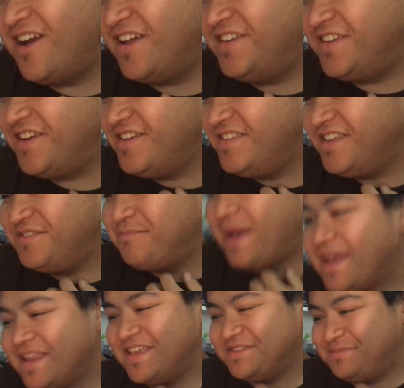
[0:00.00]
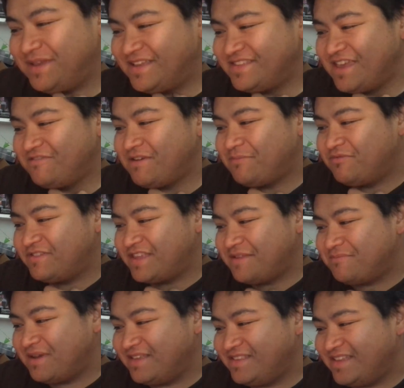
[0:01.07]
I chose these magnets because they
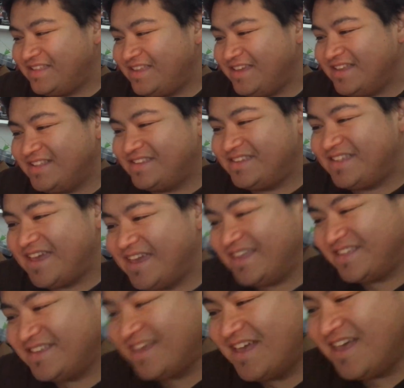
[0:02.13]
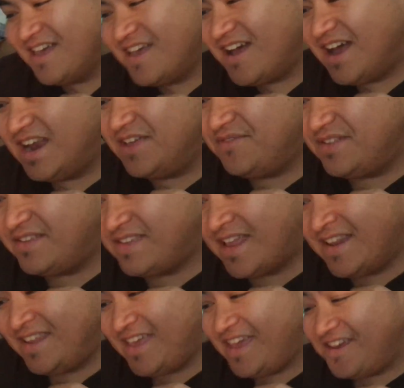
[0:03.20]
represent my city and state. I live in
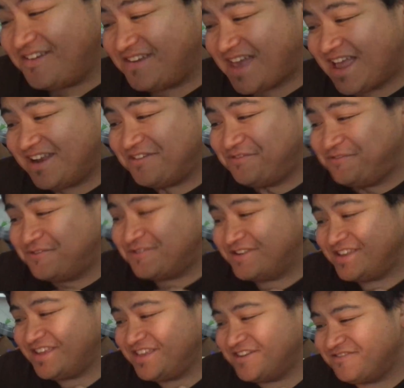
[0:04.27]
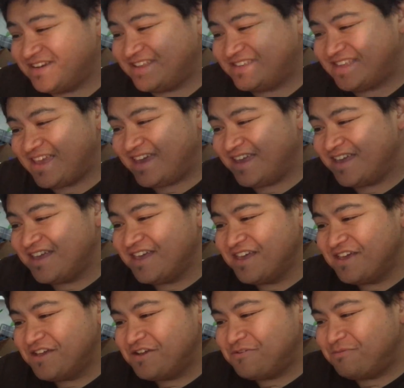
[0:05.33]
San Diego, California, USA.
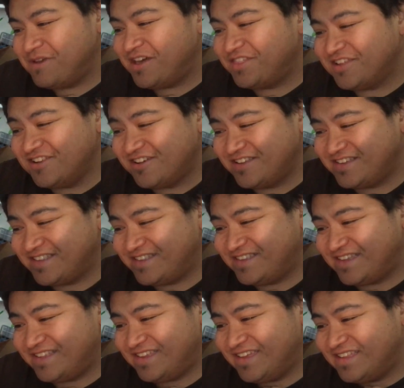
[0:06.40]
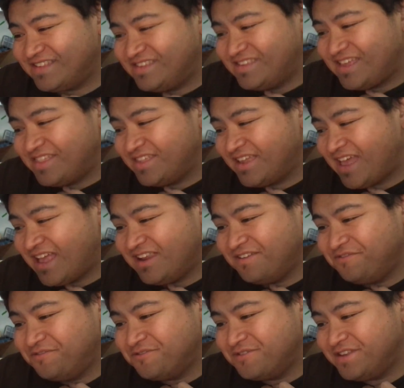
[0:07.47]
We are the lost city in Southern
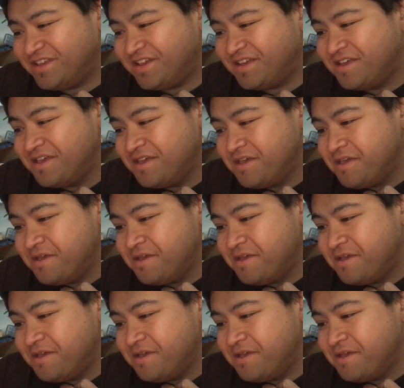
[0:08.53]
California.